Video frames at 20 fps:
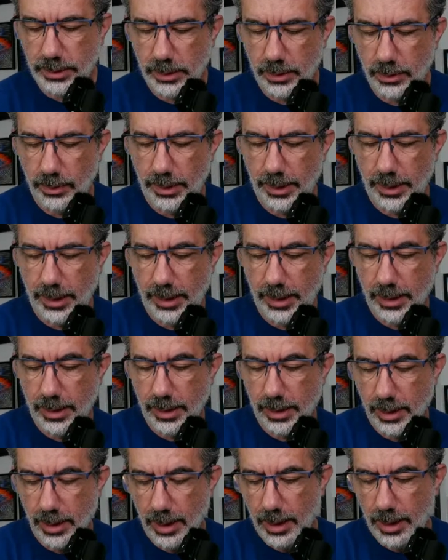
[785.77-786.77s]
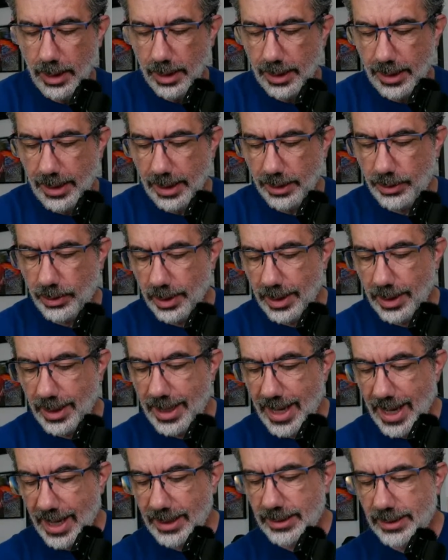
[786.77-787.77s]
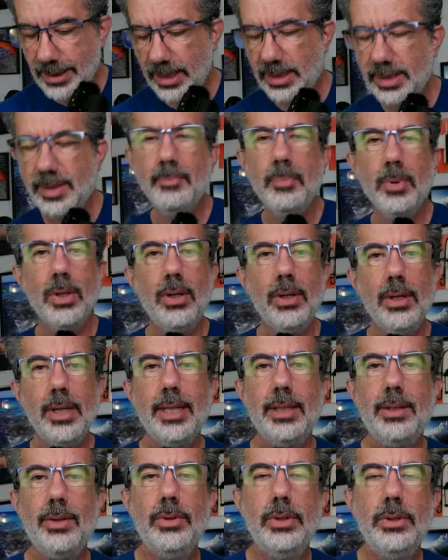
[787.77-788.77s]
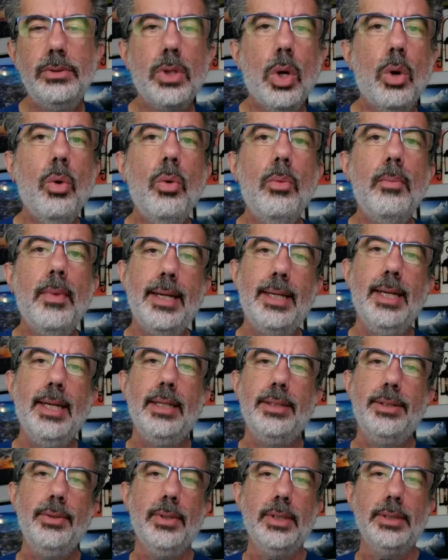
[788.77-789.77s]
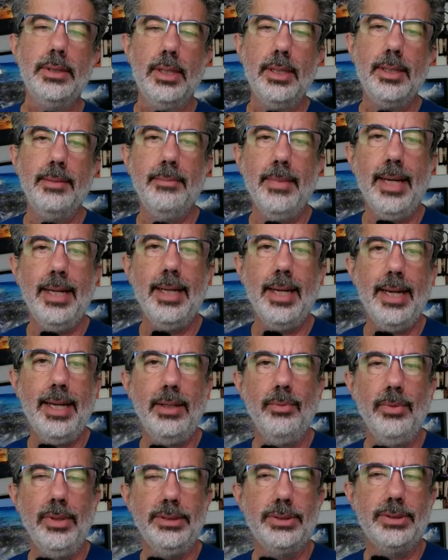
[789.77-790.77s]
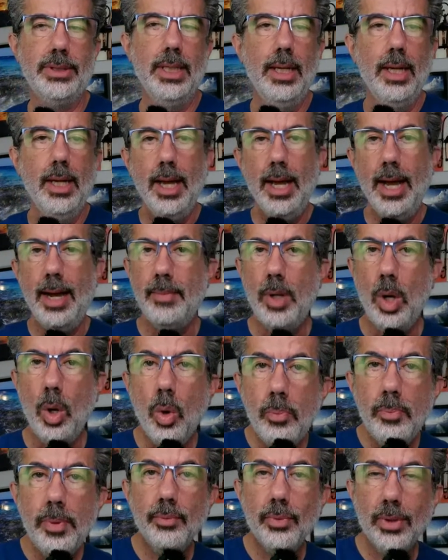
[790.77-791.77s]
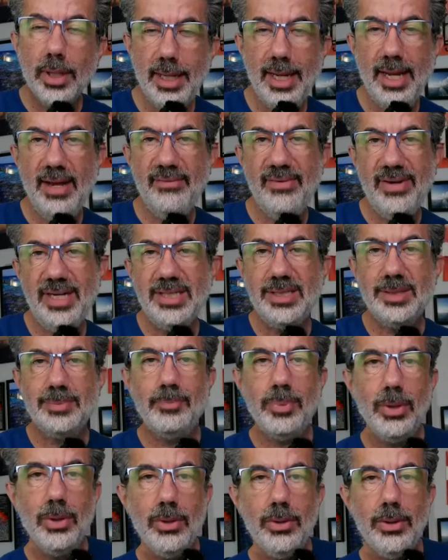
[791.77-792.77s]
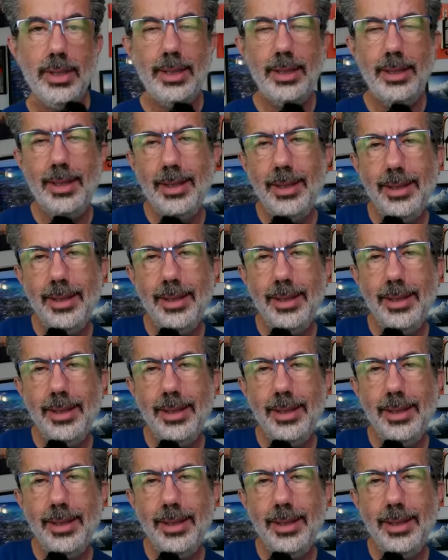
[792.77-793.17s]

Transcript: soon. You need to get your next Explorer cruise. Oh, my God, you are talking my language. I'm hoping we're going to have an Explorer